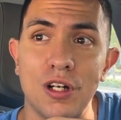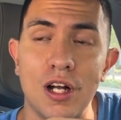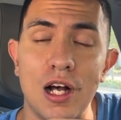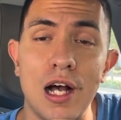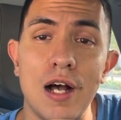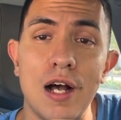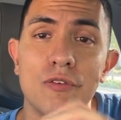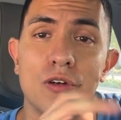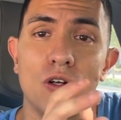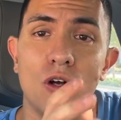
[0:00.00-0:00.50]
i
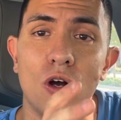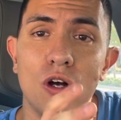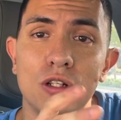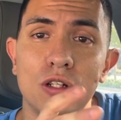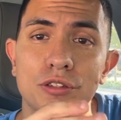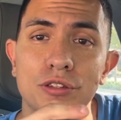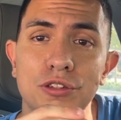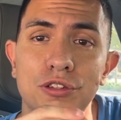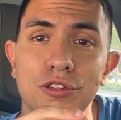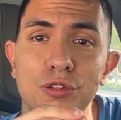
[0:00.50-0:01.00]
haven't
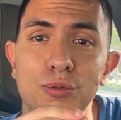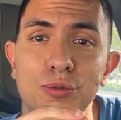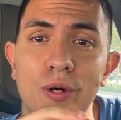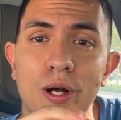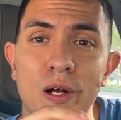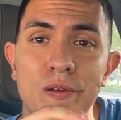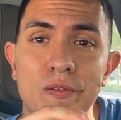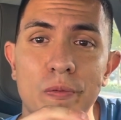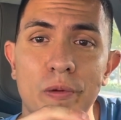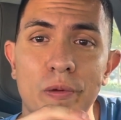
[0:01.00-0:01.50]
gone to a
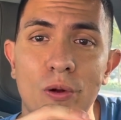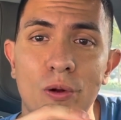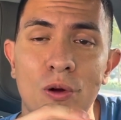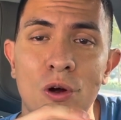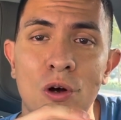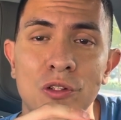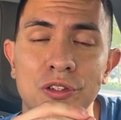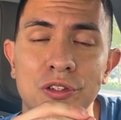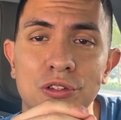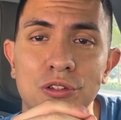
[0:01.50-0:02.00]
heavy metal
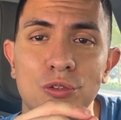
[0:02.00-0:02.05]
concert